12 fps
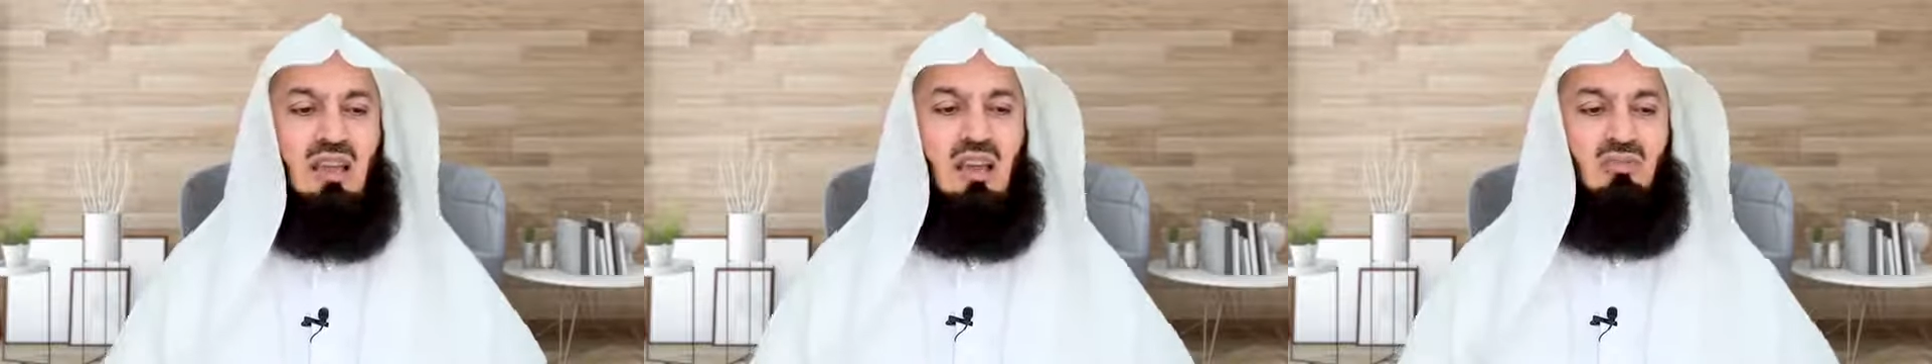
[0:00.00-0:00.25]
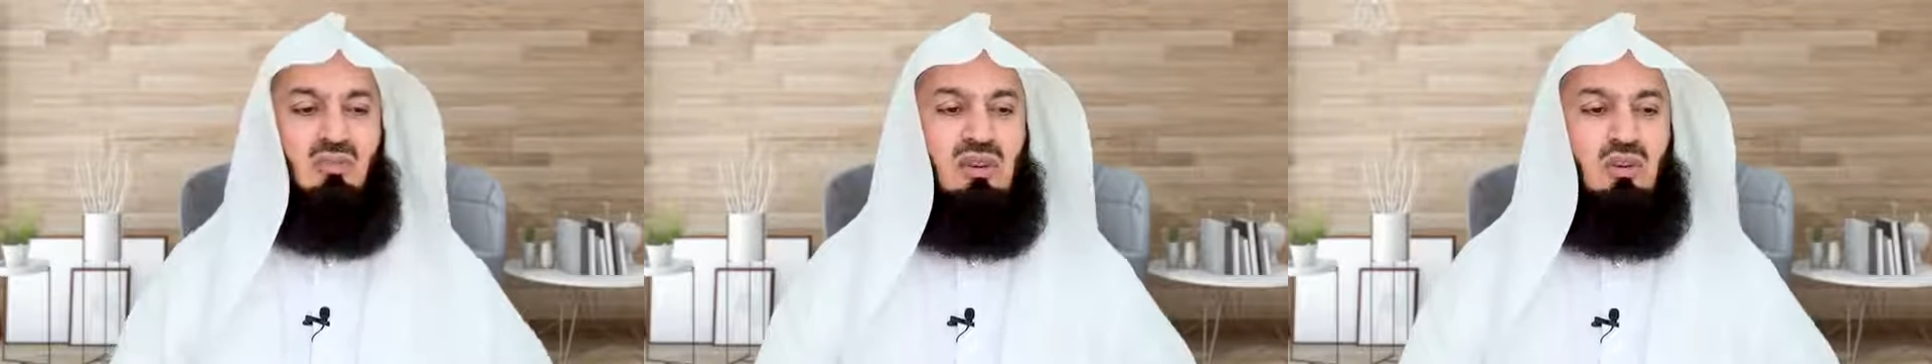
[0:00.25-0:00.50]

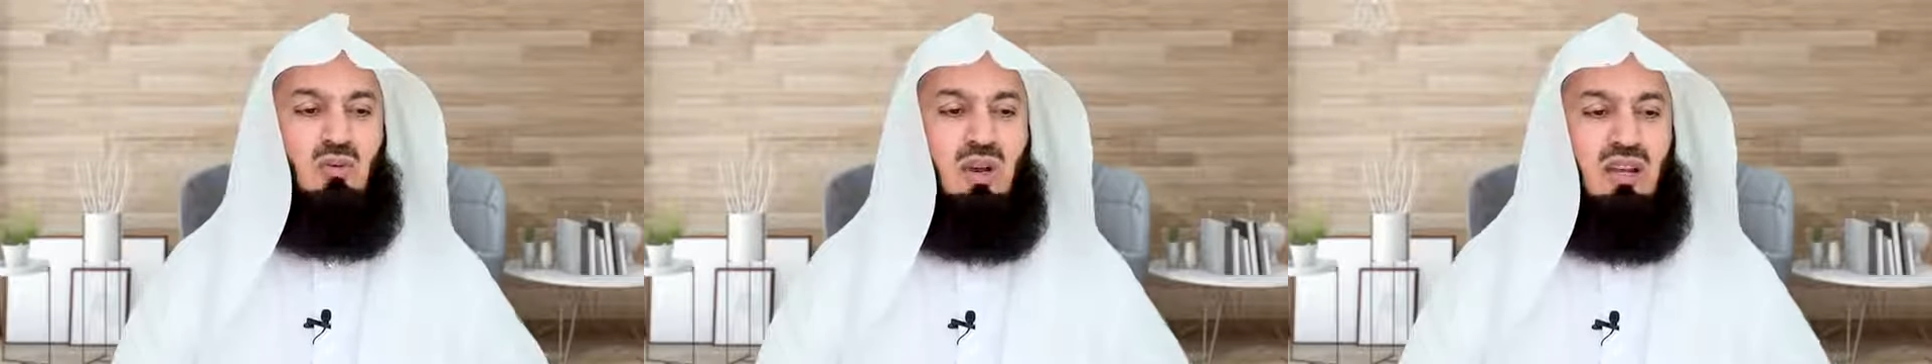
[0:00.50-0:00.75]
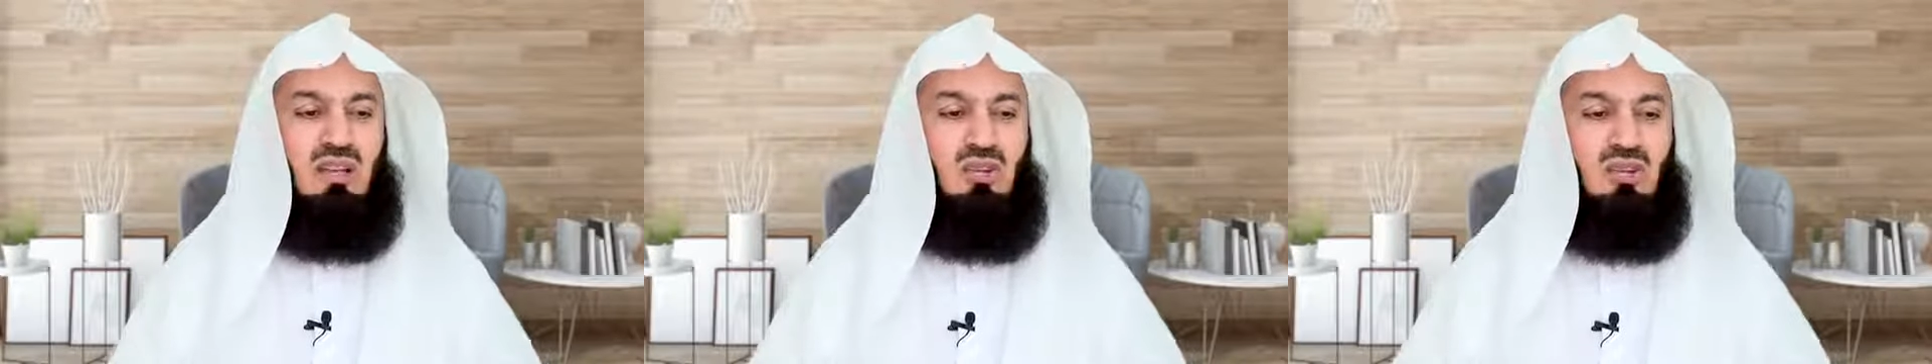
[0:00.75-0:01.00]
Every
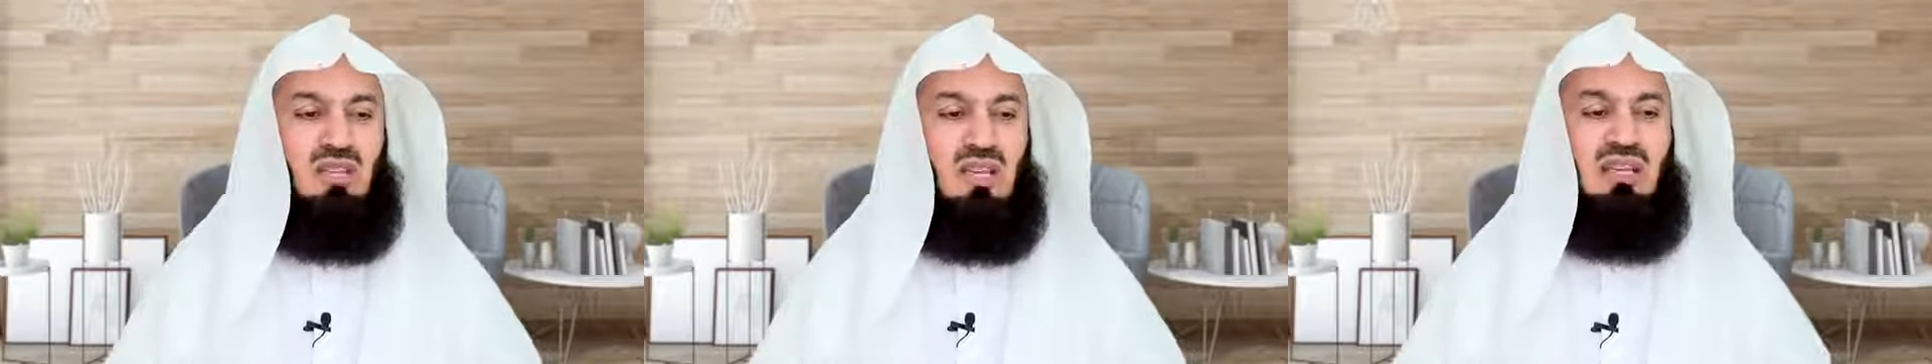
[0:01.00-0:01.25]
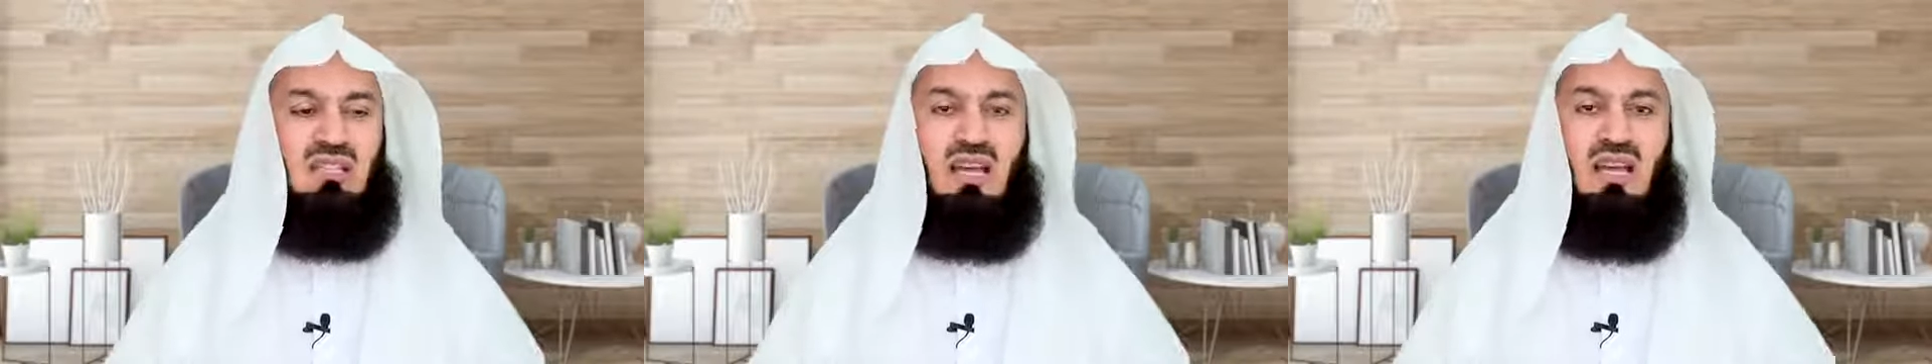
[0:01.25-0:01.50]
word you
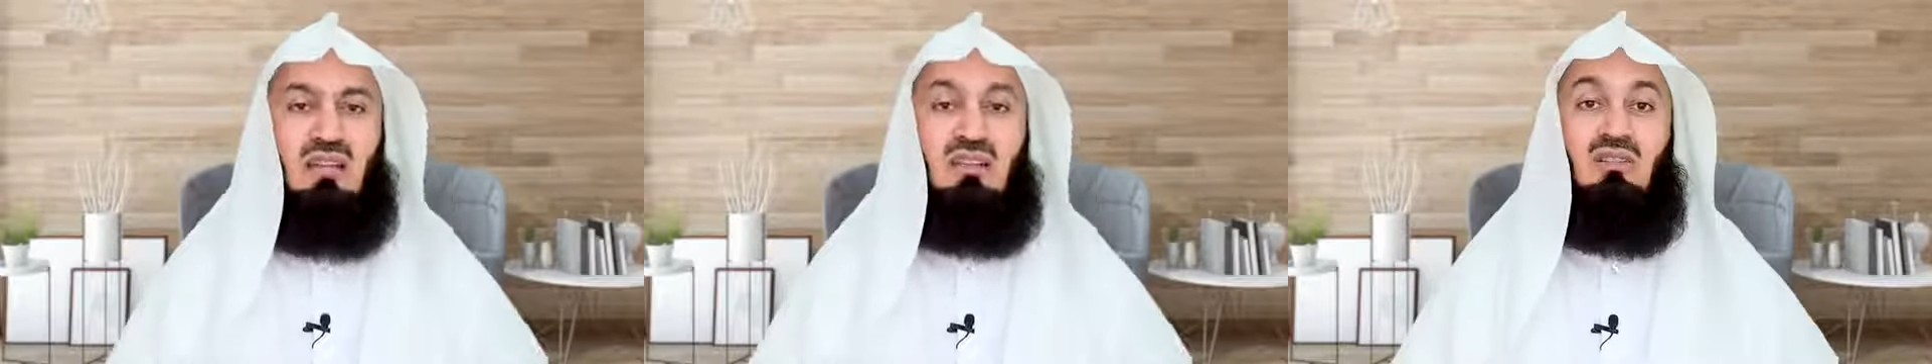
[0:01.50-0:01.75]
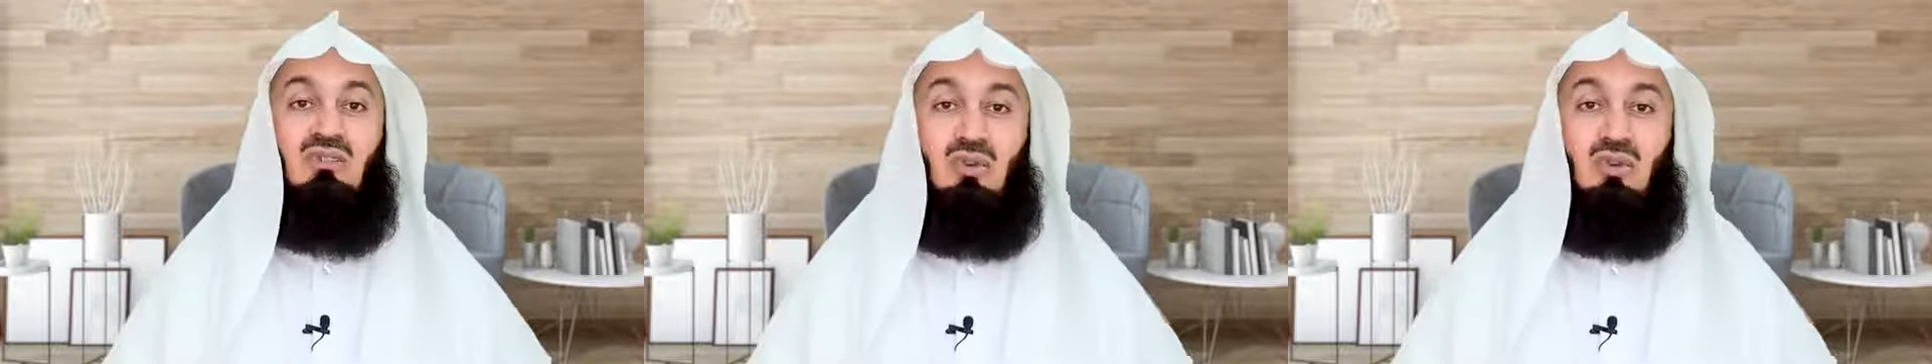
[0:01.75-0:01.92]
said is held